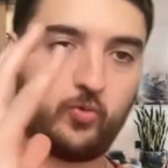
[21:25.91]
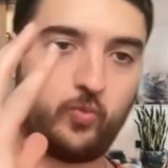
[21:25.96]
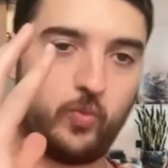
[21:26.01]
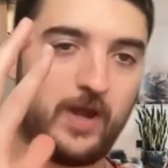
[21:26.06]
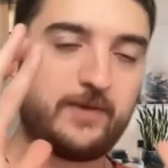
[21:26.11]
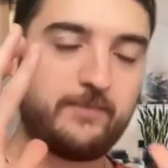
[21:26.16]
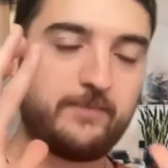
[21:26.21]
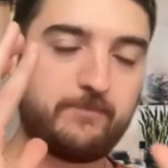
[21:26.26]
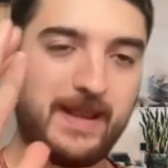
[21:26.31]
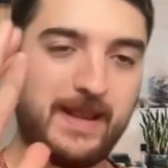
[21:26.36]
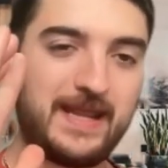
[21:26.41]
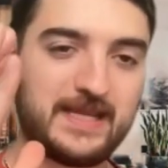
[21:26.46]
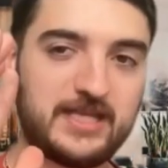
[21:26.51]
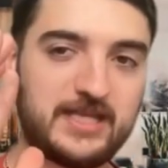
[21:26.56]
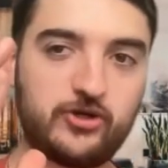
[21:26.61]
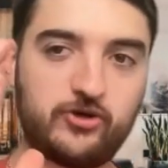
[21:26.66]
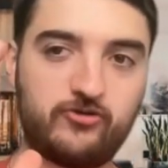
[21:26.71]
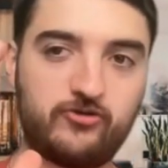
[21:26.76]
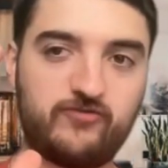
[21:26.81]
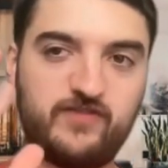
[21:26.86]
when
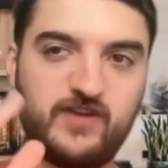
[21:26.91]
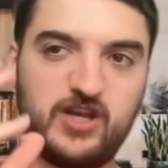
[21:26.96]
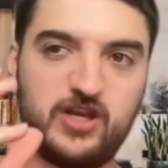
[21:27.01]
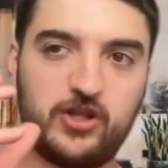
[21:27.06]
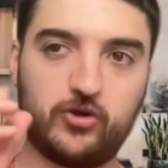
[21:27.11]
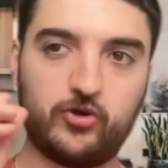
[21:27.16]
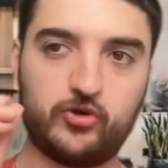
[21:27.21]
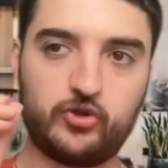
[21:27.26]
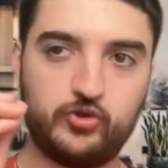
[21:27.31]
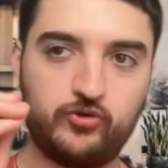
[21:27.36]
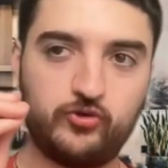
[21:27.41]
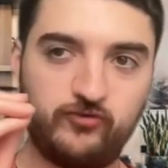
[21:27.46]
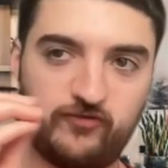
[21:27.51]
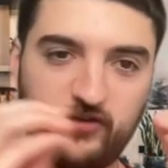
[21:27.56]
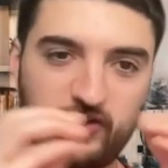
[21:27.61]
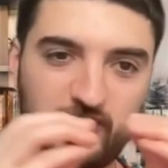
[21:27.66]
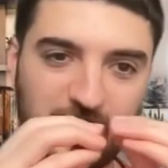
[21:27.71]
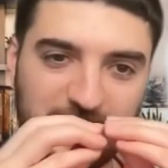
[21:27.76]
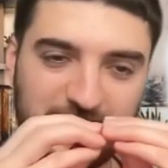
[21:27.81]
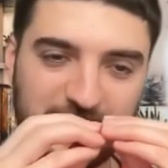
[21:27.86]
making your video, you
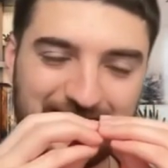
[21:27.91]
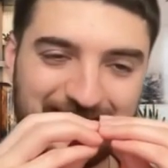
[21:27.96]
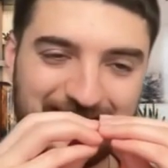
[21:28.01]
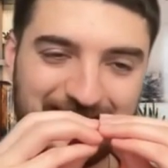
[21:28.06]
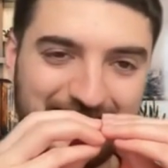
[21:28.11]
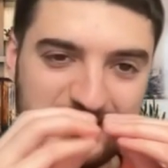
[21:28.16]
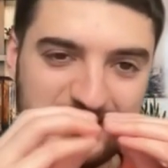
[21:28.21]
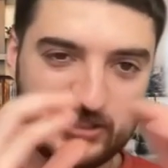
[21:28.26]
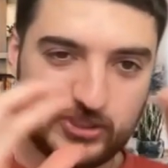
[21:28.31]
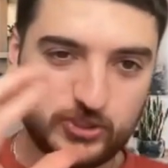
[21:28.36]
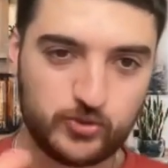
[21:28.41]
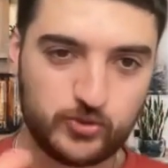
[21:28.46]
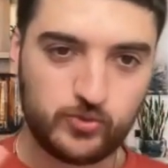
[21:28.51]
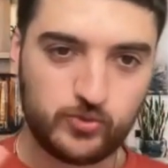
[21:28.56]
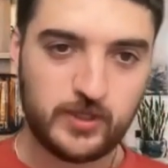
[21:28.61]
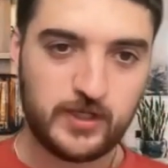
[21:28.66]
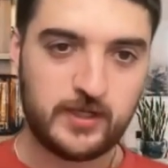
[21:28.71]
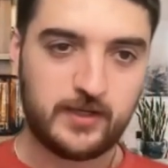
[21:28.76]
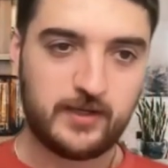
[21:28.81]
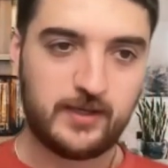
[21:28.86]
feel like you need
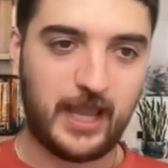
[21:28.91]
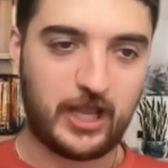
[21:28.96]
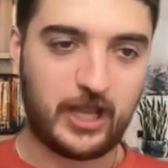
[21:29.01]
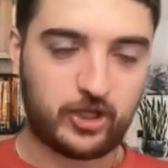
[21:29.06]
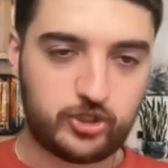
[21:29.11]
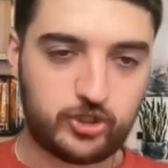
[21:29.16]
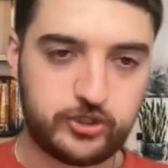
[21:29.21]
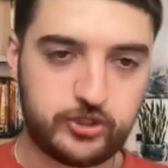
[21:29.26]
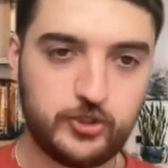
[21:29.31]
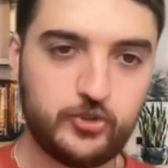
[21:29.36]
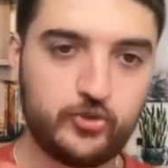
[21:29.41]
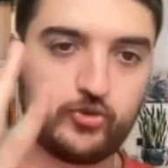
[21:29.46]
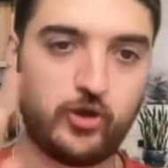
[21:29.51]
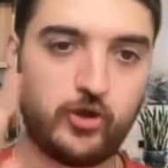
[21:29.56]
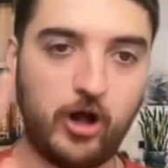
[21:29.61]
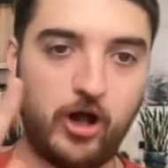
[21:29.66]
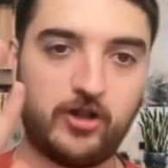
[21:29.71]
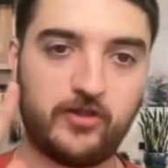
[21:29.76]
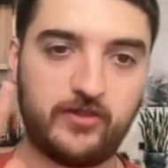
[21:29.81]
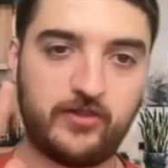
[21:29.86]
to include
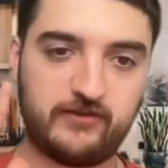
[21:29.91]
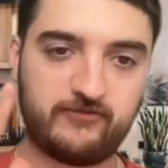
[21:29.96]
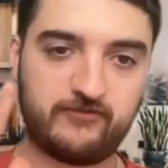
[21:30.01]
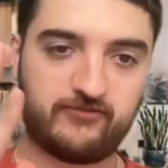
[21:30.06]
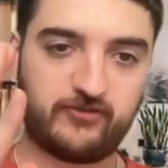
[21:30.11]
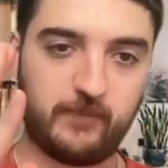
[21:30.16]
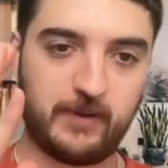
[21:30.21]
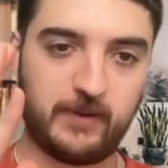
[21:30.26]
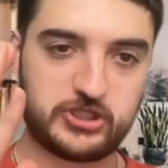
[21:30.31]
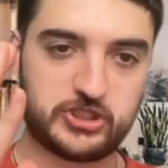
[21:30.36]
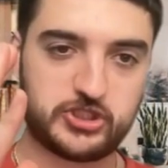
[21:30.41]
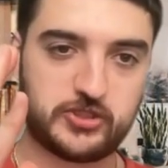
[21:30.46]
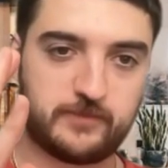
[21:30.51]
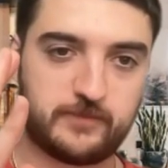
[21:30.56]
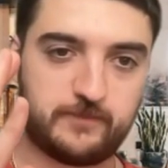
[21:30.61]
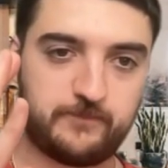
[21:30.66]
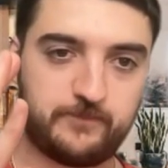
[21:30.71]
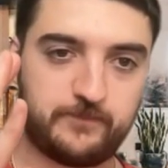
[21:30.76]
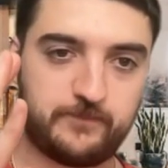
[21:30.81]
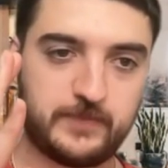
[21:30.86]
all the
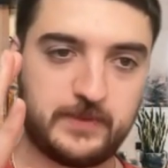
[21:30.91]
information,